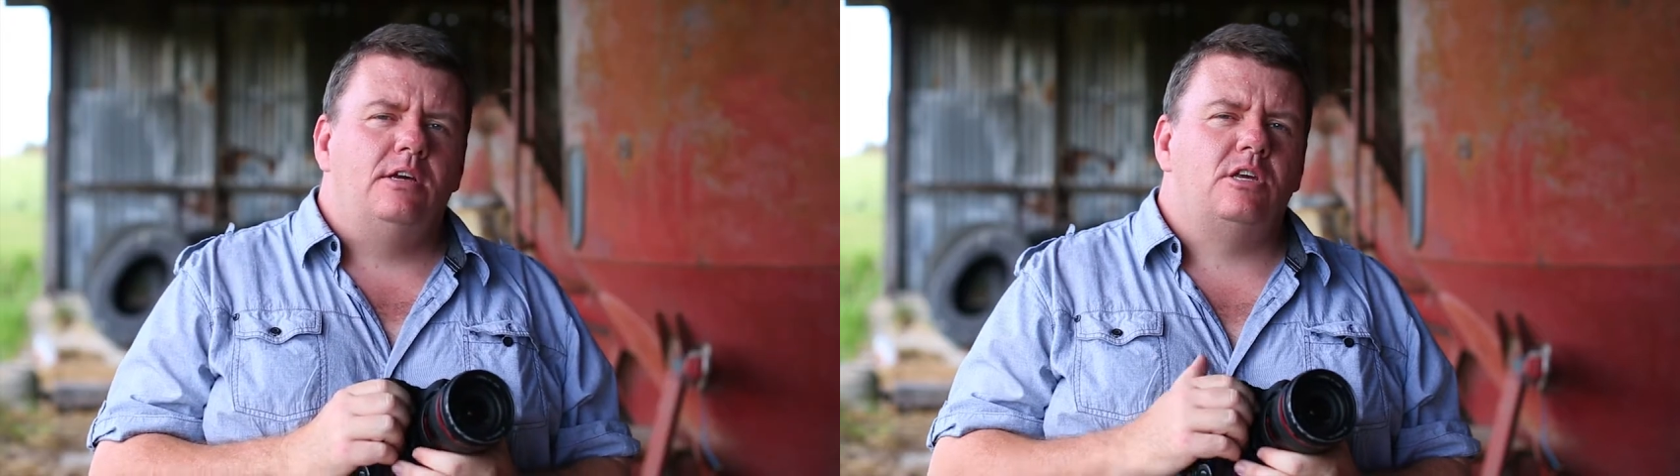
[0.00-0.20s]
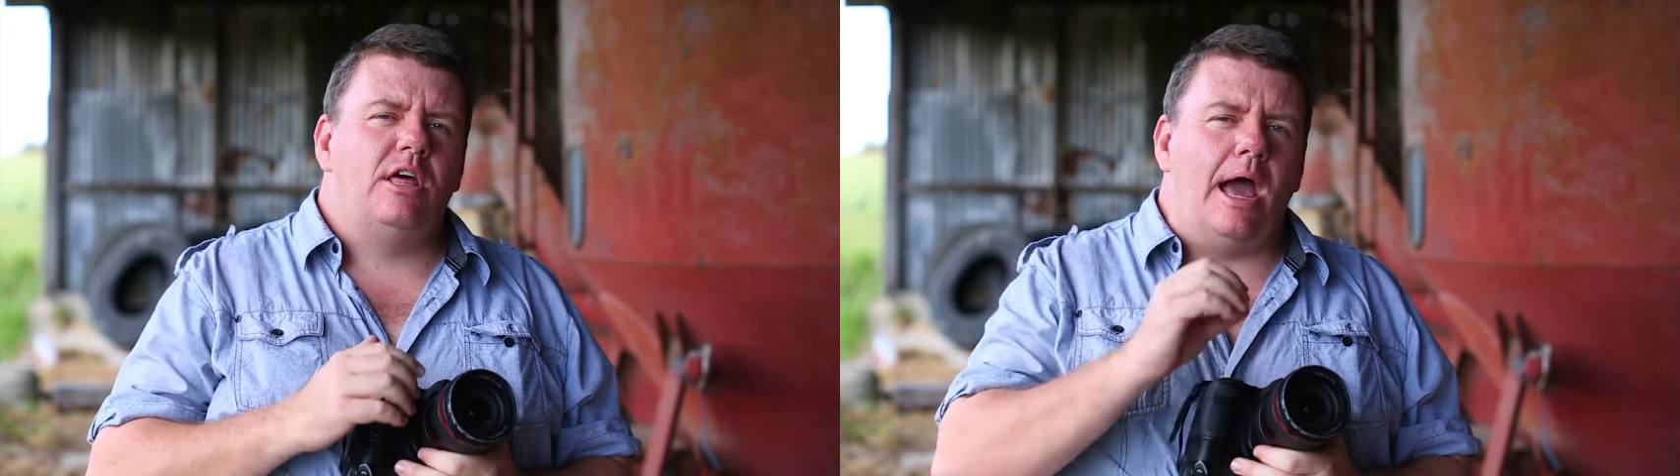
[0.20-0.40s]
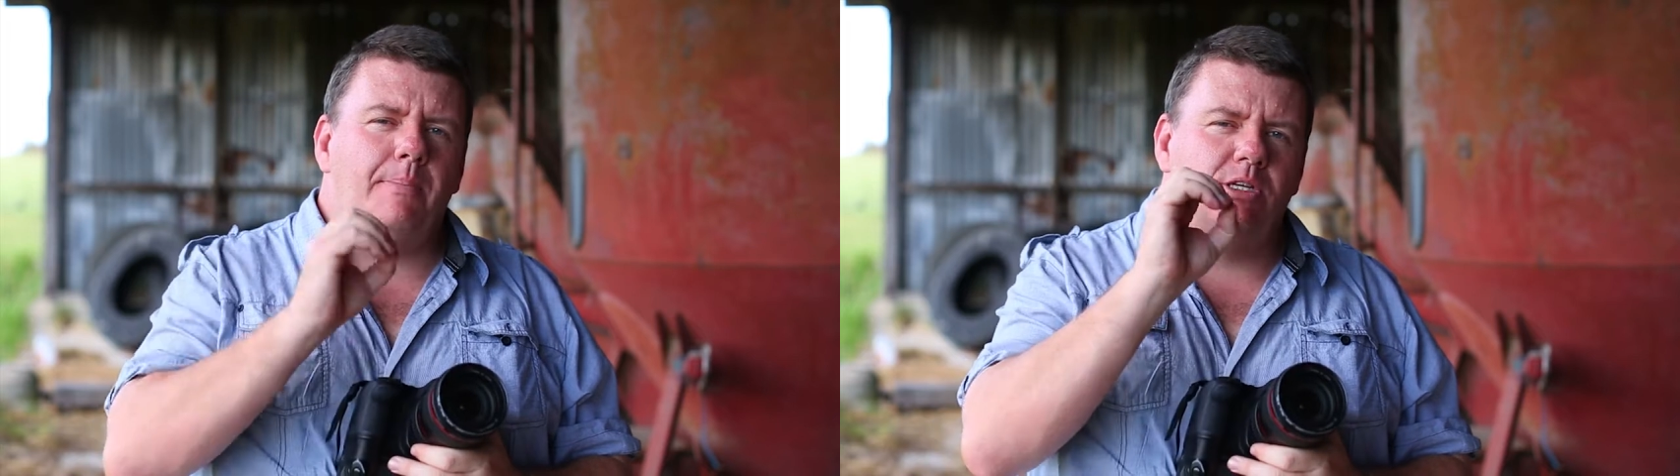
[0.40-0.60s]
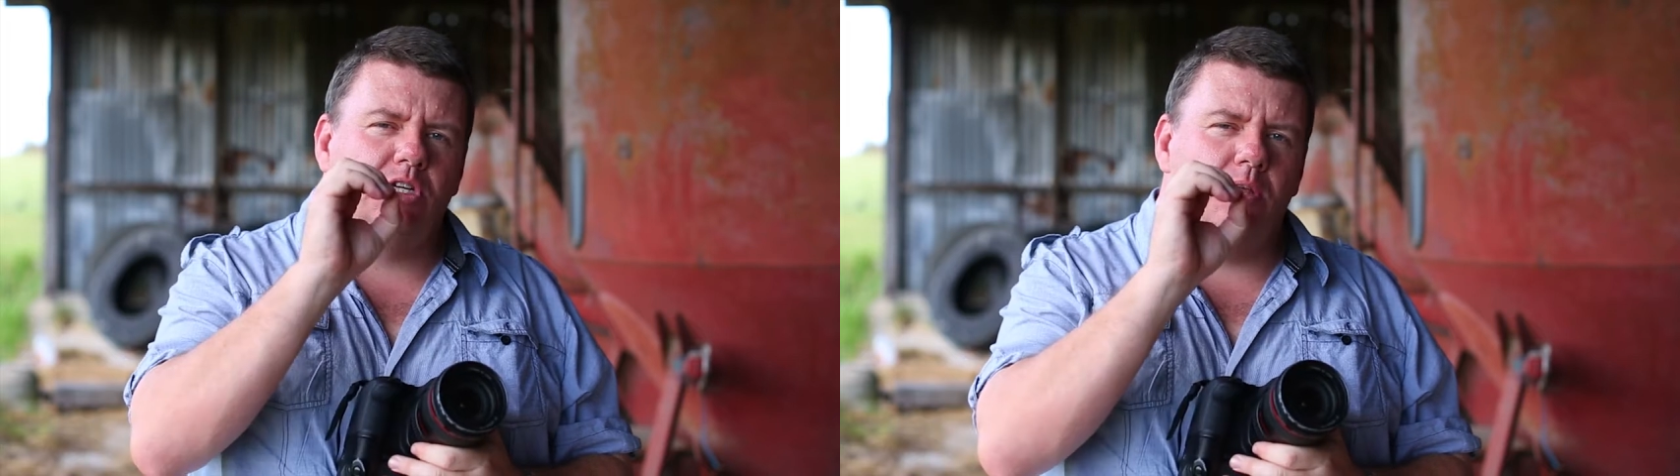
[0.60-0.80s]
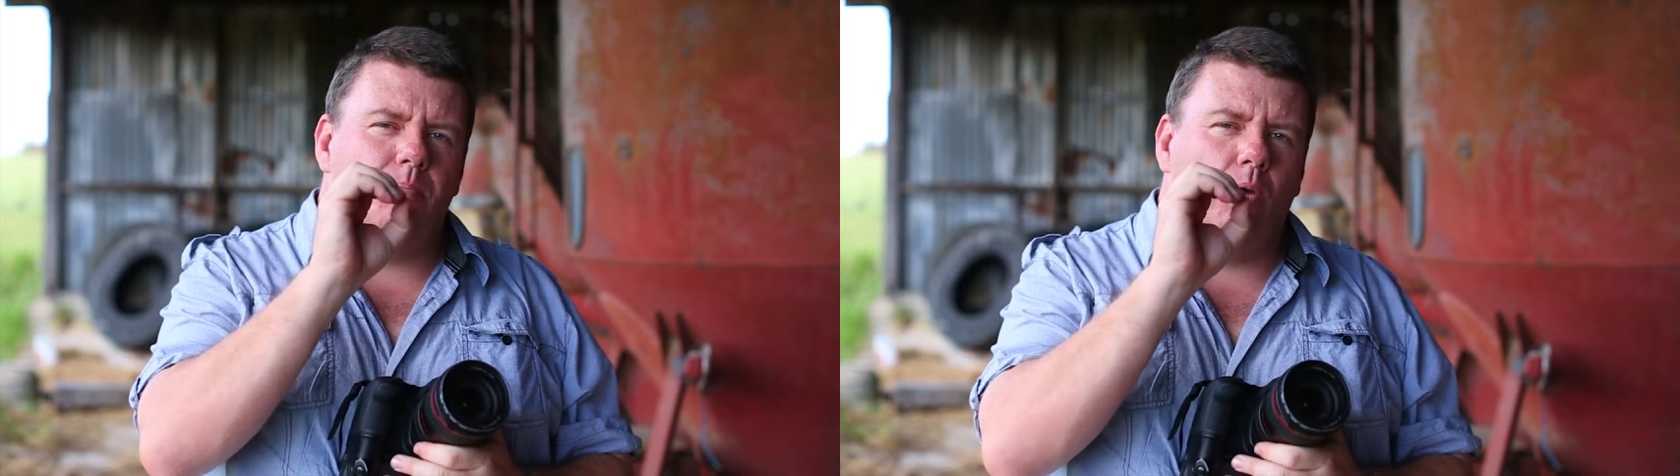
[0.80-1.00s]
so the
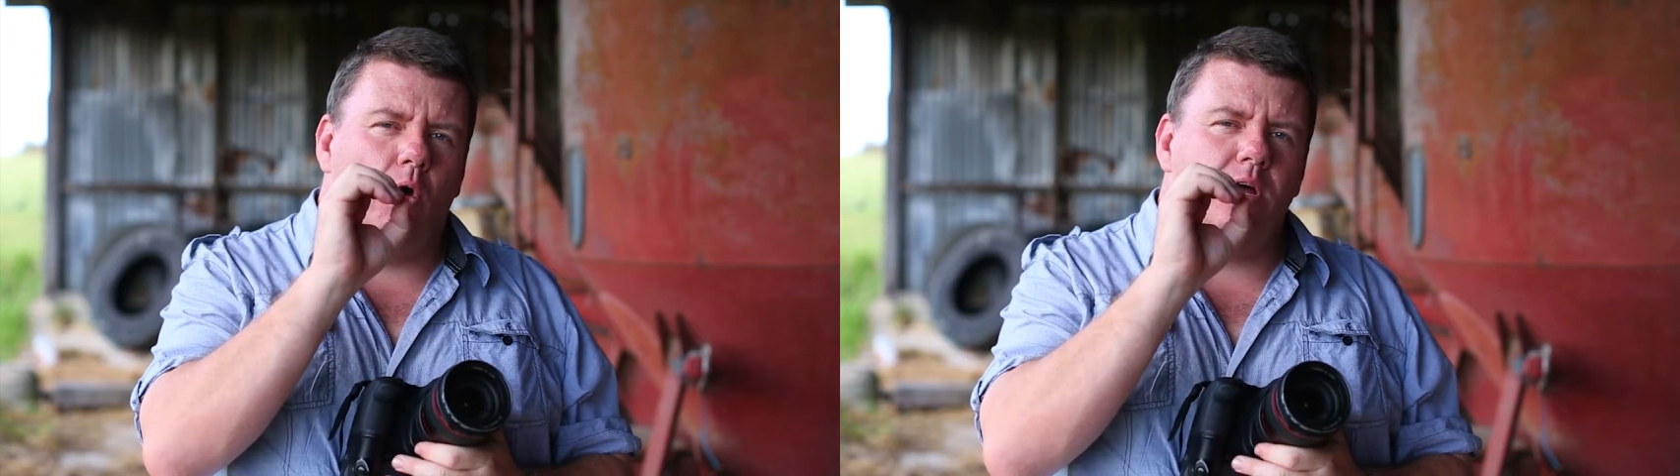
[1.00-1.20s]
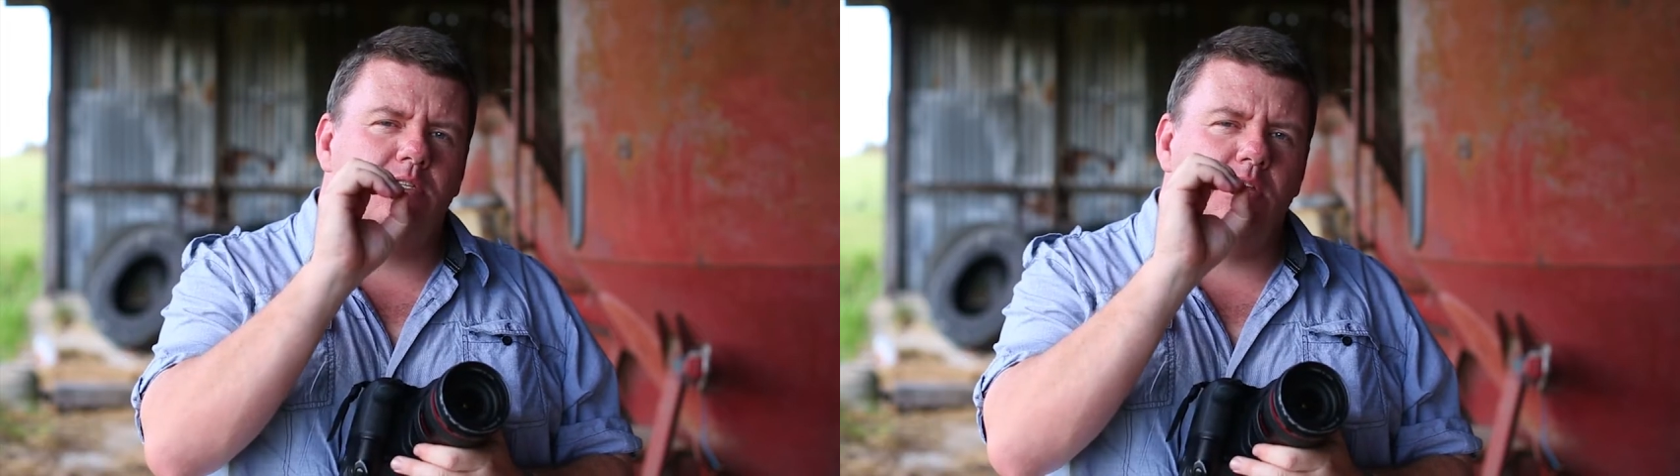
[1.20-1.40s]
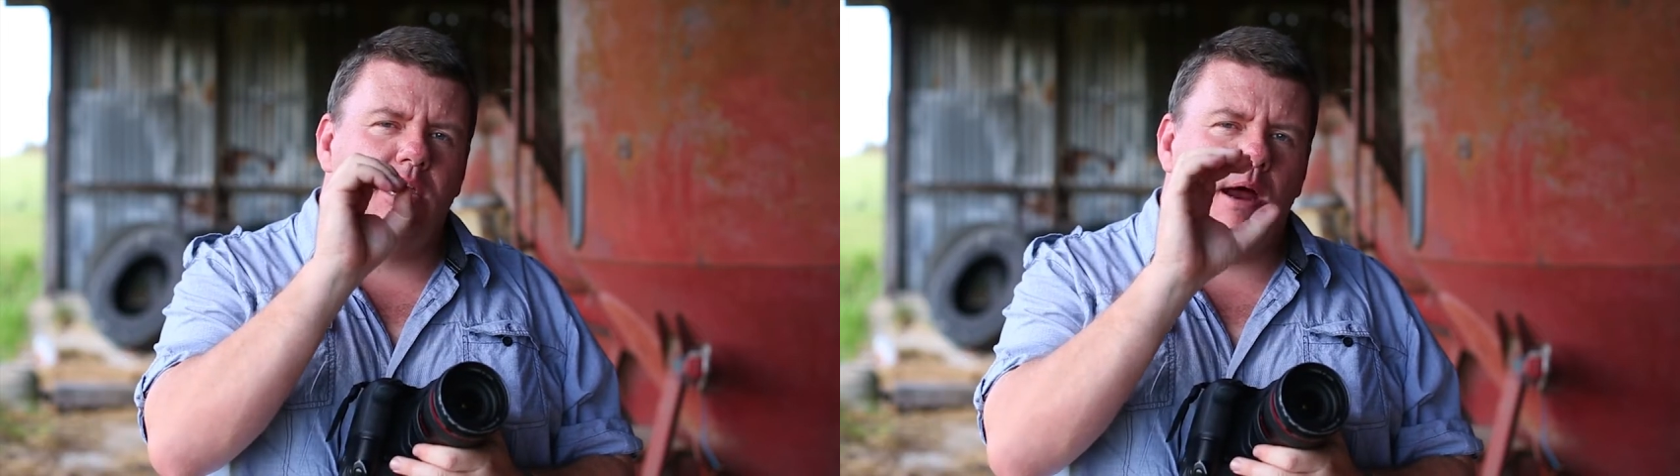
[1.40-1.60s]
aperture, the blinds in the